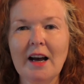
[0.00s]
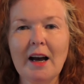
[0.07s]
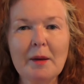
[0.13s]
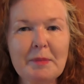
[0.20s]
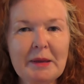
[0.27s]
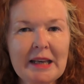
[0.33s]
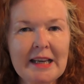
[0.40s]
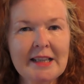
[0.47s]
I
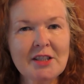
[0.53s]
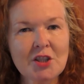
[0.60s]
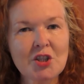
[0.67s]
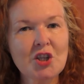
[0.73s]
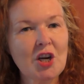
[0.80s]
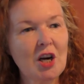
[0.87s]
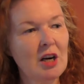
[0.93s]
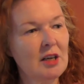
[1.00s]
began to
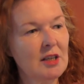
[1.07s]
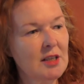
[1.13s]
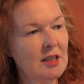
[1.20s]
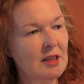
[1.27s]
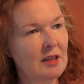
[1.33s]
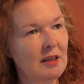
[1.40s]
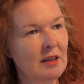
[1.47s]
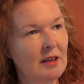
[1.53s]
chart
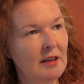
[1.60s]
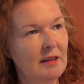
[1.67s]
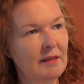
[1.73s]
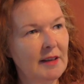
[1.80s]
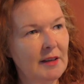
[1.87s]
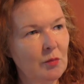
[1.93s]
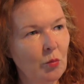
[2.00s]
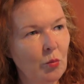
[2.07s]

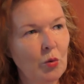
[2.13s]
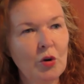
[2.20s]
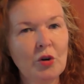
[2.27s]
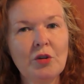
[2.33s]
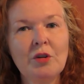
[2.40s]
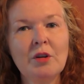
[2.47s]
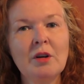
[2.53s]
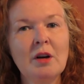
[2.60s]
that
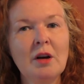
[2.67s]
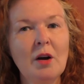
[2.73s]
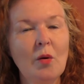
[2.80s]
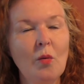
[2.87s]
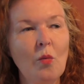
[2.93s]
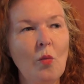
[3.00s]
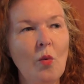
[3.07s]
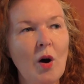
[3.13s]
1
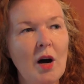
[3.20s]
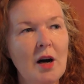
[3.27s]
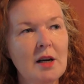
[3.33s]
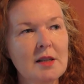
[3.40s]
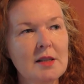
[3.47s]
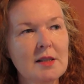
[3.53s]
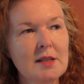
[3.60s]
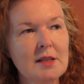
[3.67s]

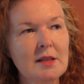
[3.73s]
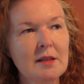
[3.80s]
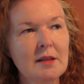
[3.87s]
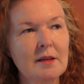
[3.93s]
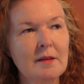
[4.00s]
was